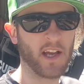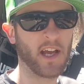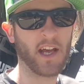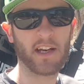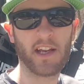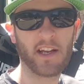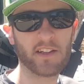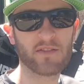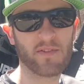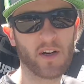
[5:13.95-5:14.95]
and it
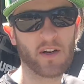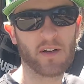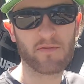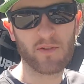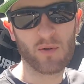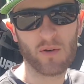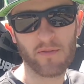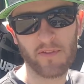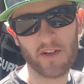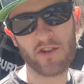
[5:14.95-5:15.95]
is very fuel
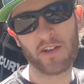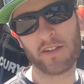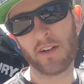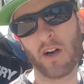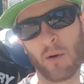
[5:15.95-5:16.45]
efficient.